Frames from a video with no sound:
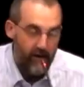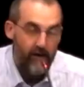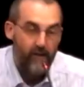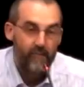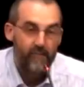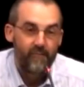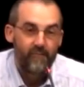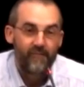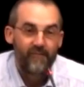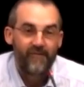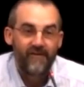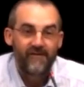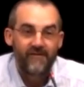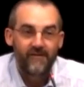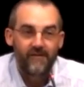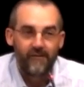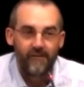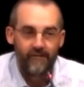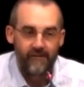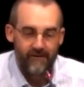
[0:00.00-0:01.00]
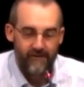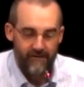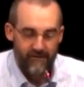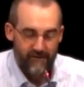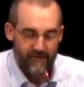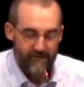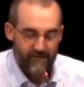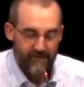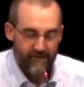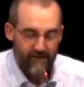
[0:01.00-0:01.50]
Professor
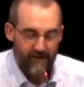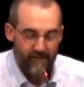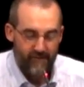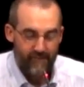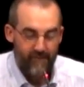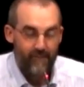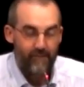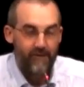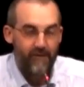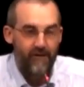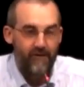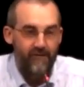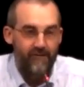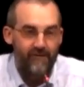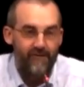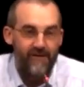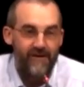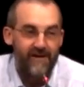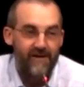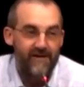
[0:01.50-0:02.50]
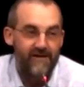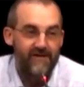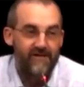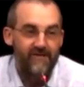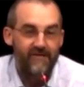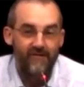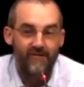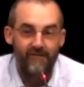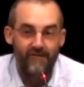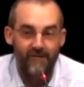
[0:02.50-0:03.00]
Lawrence's bibliography
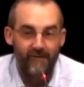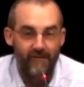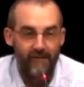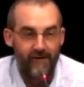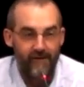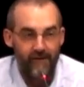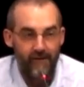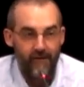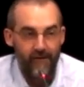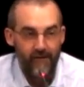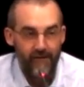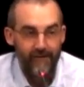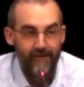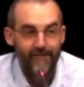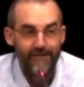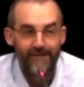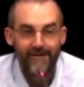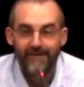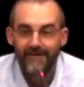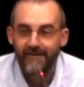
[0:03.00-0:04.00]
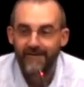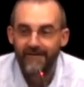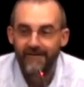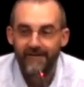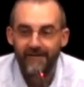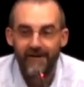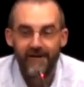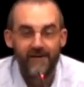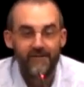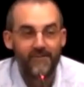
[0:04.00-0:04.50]
is very long, and since
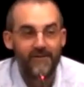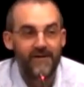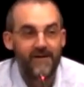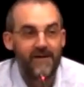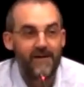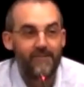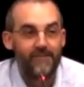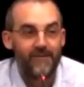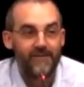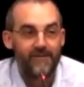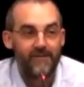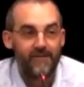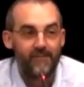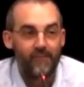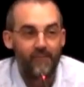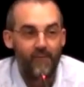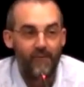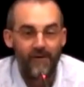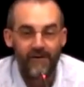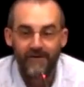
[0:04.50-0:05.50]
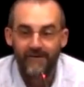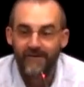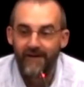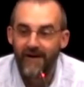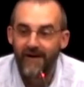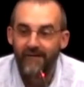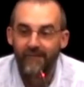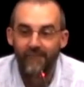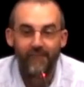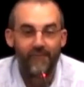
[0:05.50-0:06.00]
he likes me to keep it to the point,
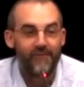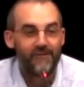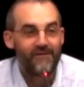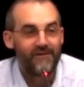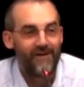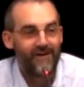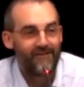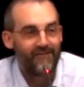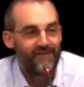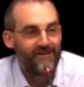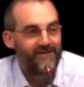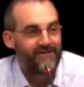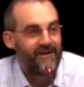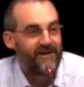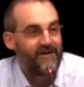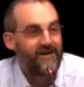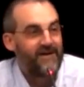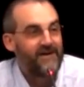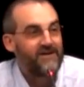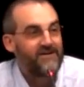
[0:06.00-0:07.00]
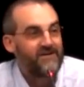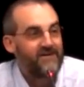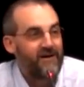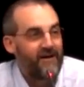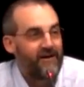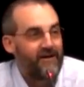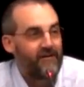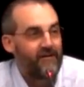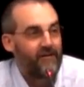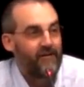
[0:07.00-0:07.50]
I won't recite each
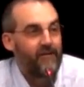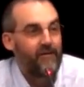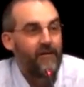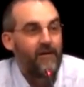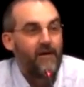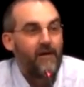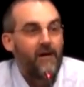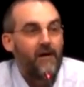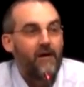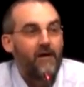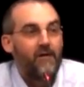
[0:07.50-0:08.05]
title,